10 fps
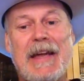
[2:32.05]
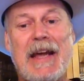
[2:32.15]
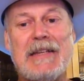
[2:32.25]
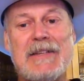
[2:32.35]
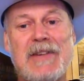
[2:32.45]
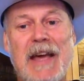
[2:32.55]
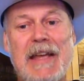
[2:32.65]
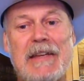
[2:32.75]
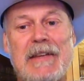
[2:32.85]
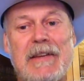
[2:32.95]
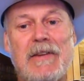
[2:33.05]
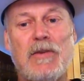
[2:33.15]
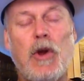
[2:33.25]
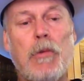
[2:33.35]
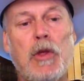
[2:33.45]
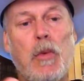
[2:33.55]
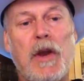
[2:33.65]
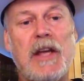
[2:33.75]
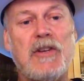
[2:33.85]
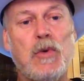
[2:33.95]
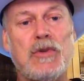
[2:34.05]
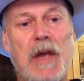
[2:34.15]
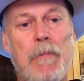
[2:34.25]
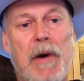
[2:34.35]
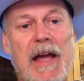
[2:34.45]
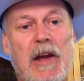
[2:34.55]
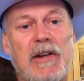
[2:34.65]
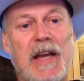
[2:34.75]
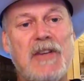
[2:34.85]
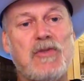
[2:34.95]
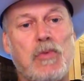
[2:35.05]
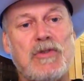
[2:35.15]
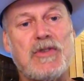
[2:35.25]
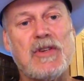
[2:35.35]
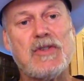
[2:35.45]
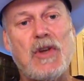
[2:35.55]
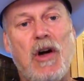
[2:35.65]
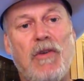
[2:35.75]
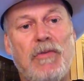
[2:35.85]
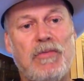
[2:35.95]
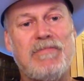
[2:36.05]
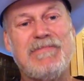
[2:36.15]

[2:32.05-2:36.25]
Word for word: And I decided normally what I do is I buy a nice Resistol,